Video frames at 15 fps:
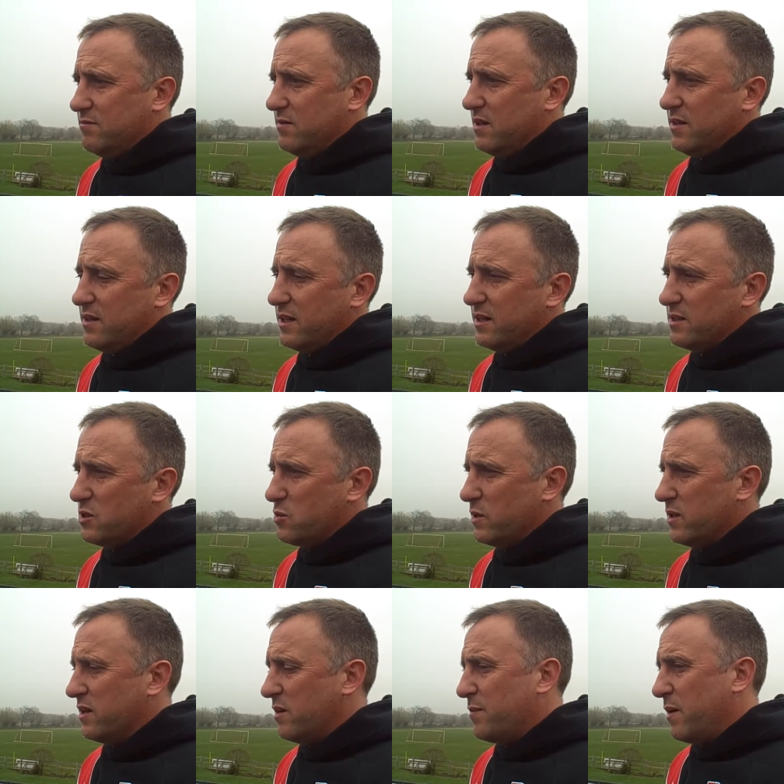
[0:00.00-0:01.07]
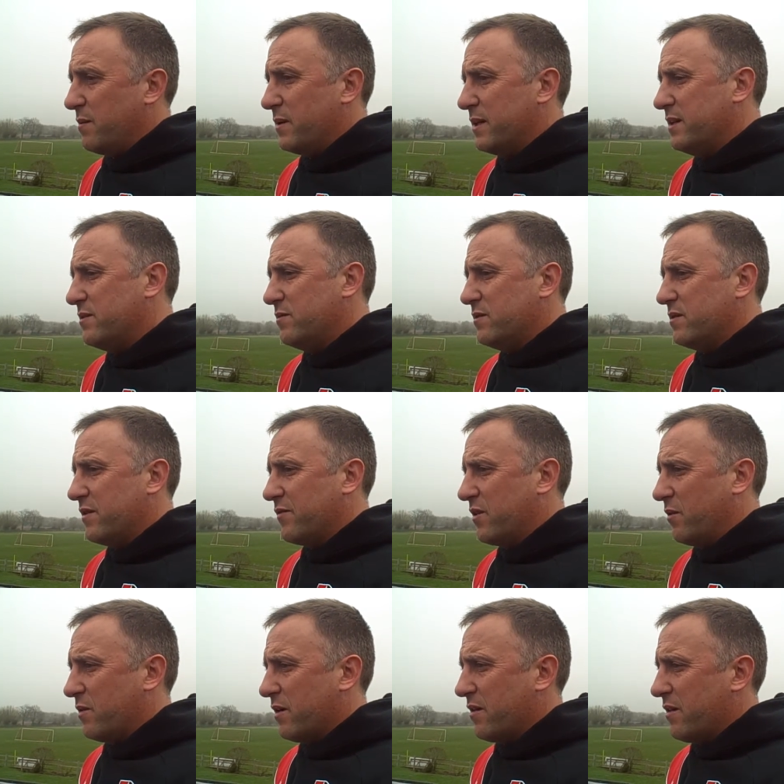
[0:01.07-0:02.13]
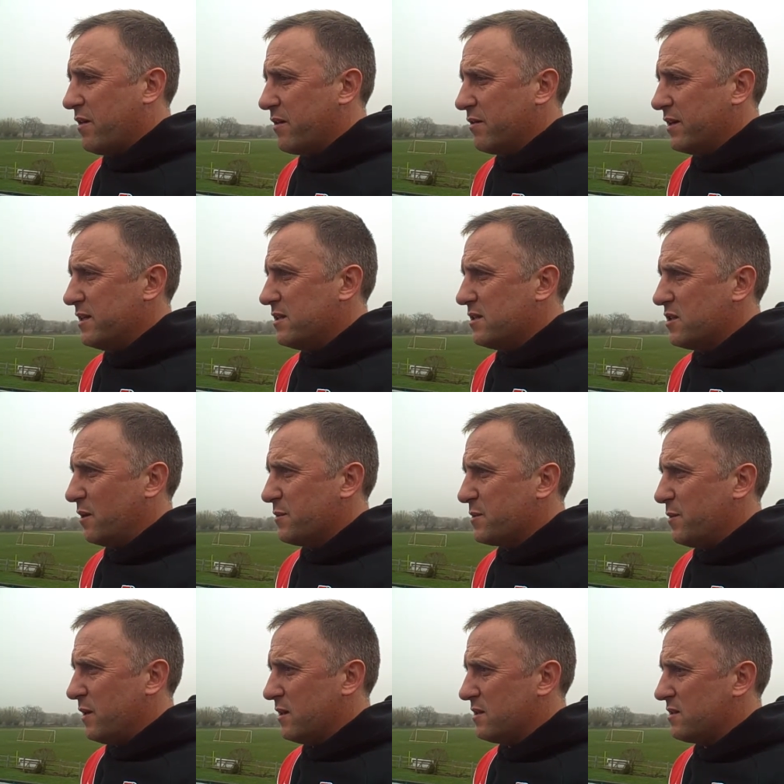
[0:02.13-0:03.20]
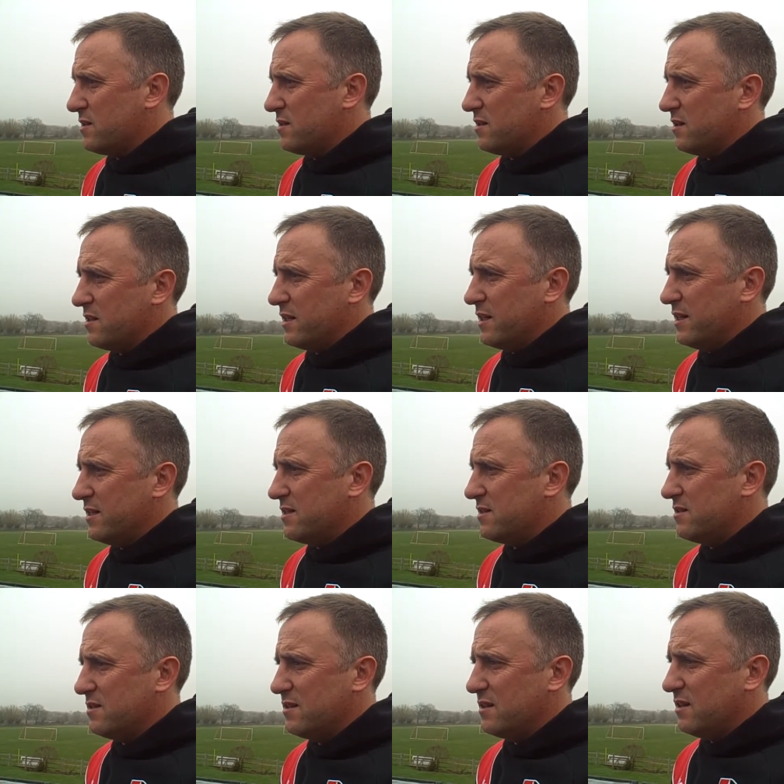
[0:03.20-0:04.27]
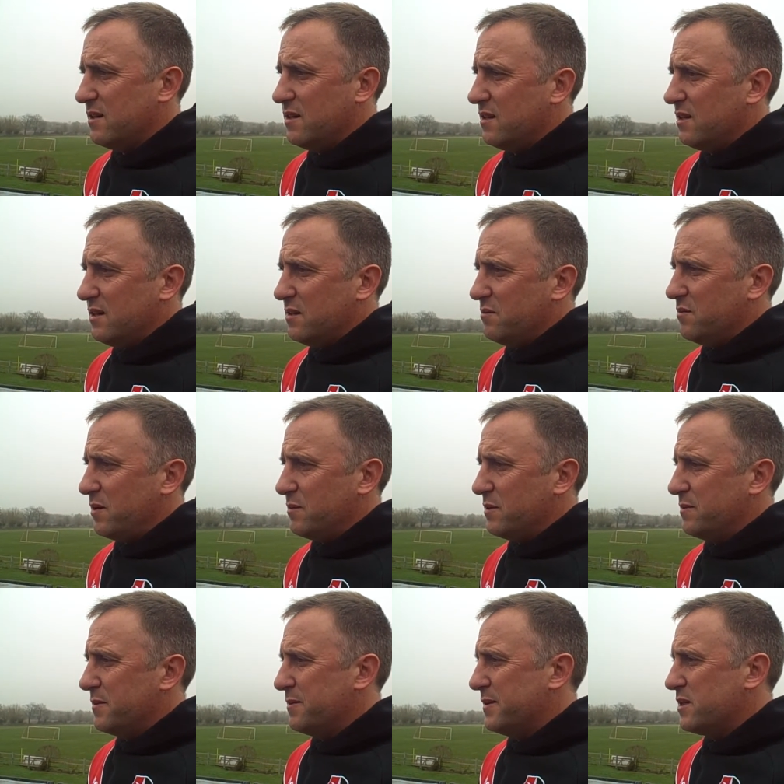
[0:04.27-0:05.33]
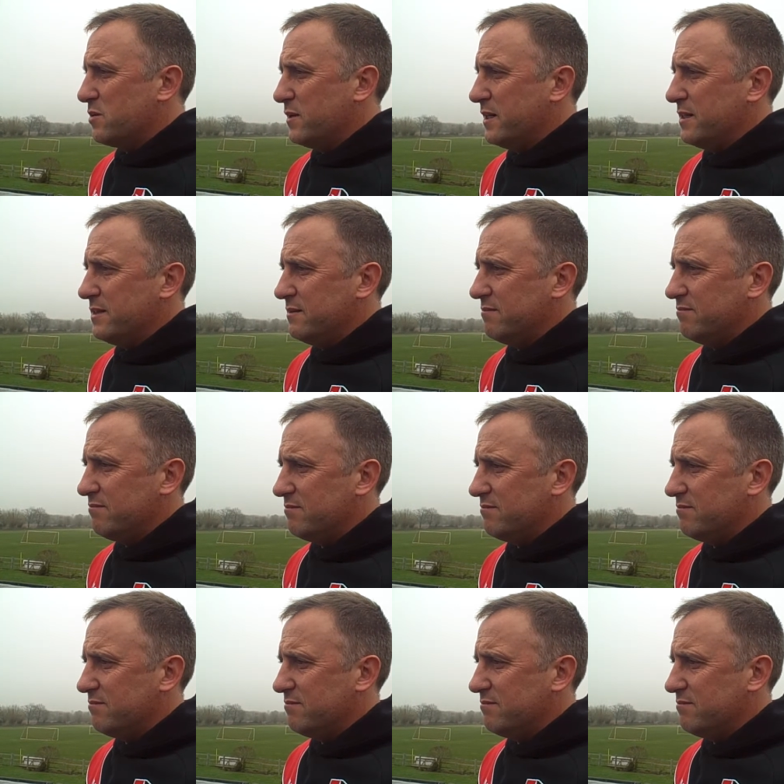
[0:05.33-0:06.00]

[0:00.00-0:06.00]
I think Swindon have probably have got one of the three top spots. I think it's probably between